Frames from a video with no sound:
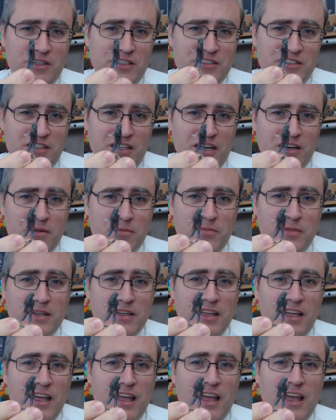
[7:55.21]
is there, but
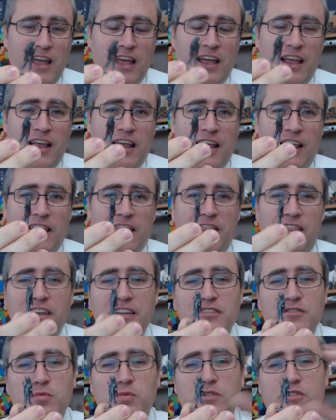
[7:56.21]

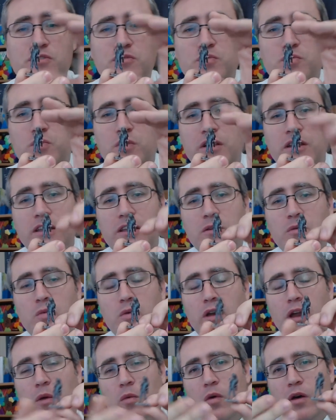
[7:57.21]
this was really
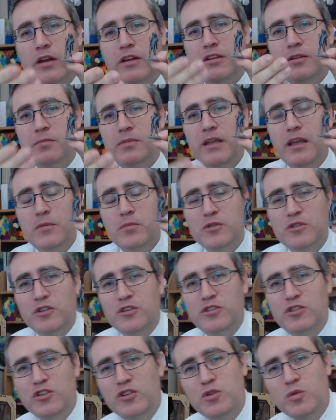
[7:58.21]
what I wanted to be able to
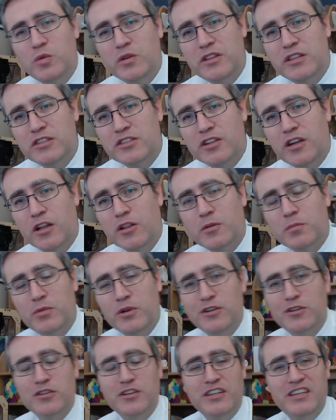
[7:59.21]
do with this color
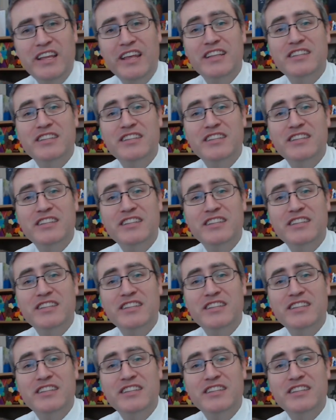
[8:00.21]
printer, to take